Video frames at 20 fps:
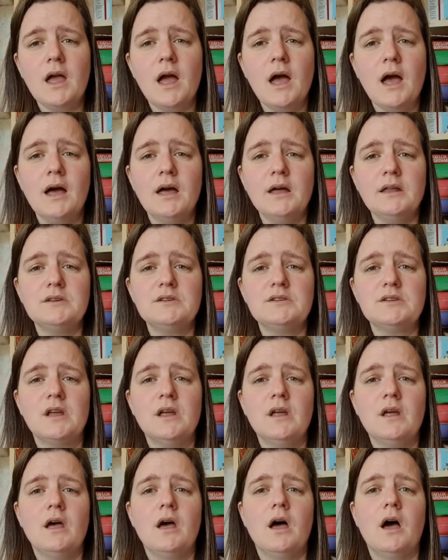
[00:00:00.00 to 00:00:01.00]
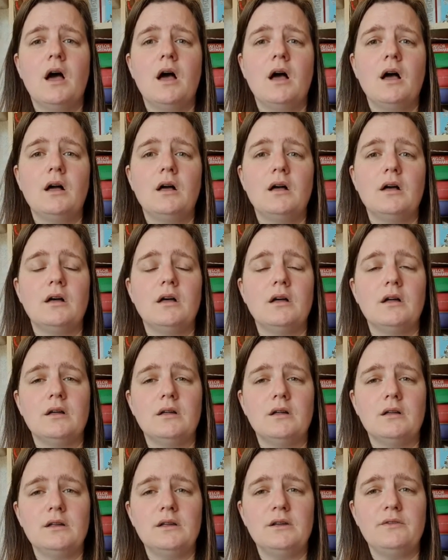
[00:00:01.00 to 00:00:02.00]
and uh,
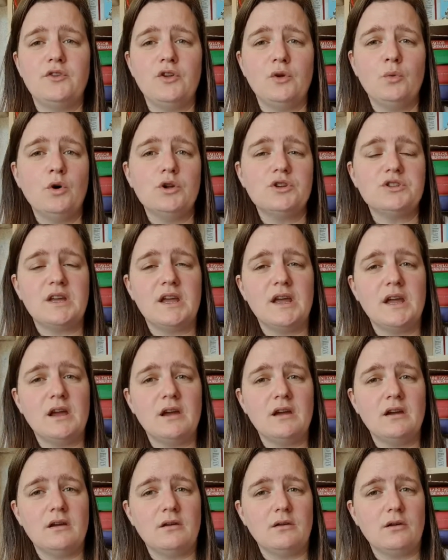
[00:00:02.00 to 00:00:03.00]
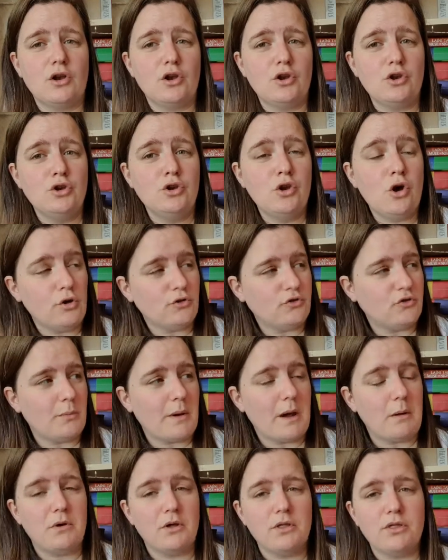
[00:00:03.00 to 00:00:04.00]
if you want to hear lots
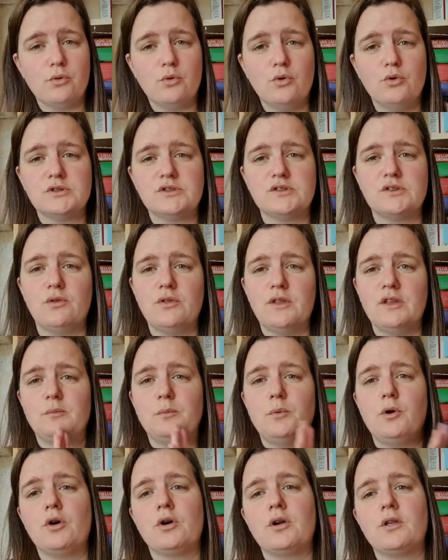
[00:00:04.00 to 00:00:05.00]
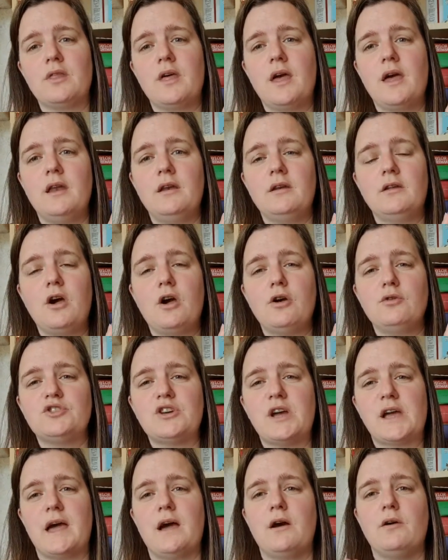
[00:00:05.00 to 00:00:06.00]
about my thoughts on this book, then go
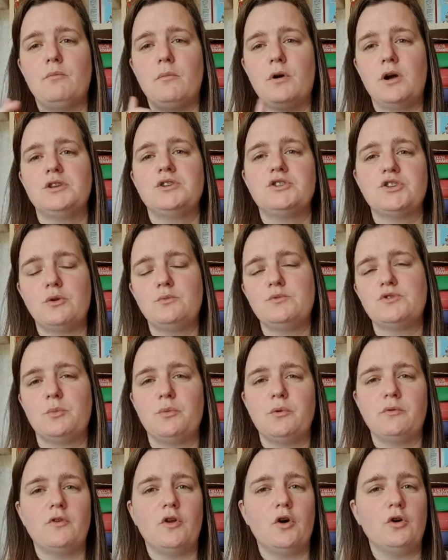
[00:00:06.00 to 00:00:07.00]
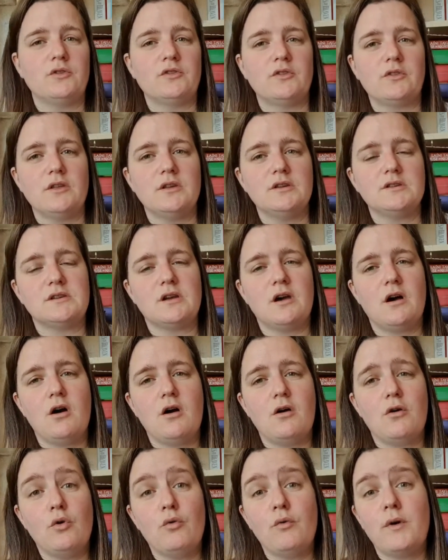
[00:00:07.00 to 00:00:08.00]
check out my Tome Topple vlogs that
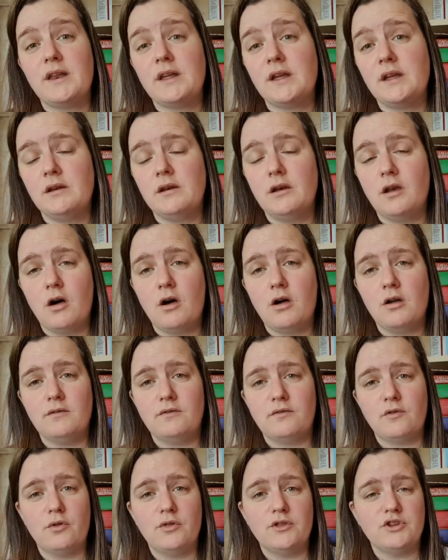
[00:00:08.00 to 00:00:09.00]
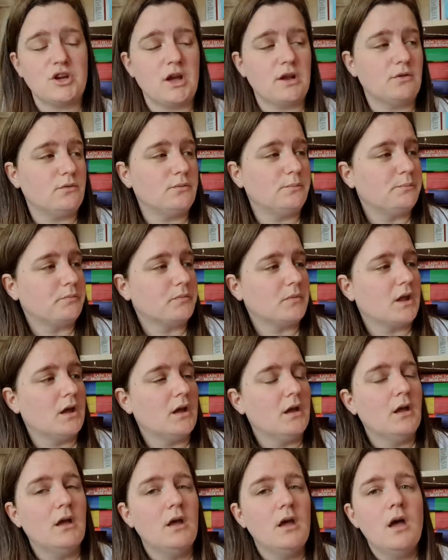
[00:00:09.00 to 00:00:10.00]
are already live on the channel.
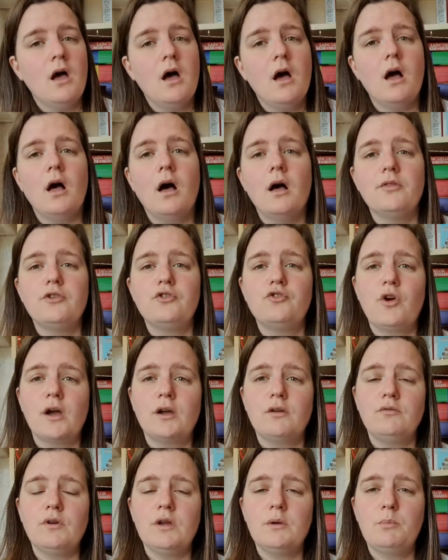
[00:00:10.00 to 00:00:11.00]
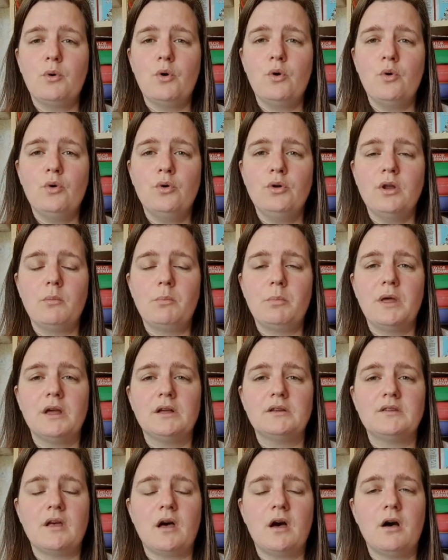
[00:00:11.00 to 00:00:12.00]
Uh, the Dragon Reborn
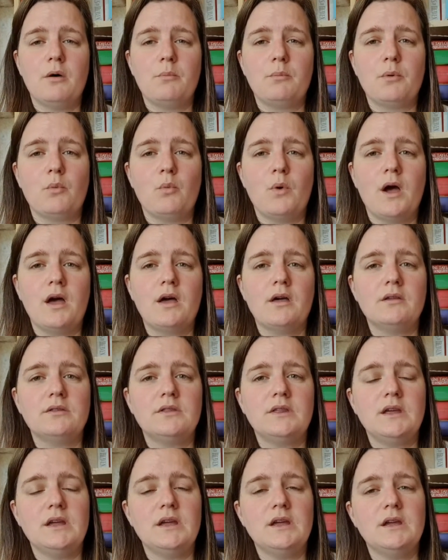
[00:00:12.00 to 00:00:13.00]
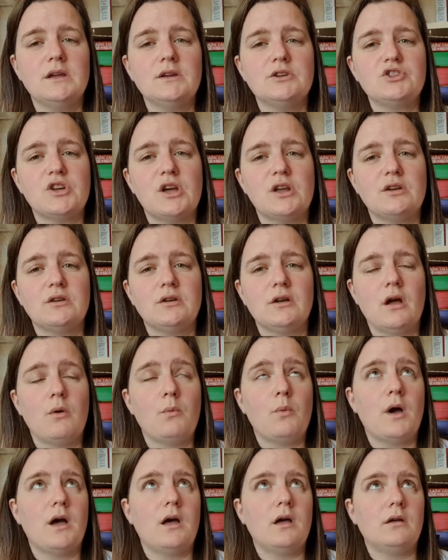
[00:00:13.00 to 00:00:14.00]
picks up where the uh,
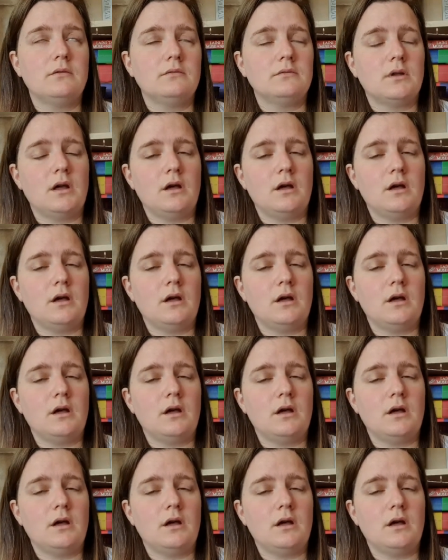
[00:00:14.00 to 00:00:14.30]
where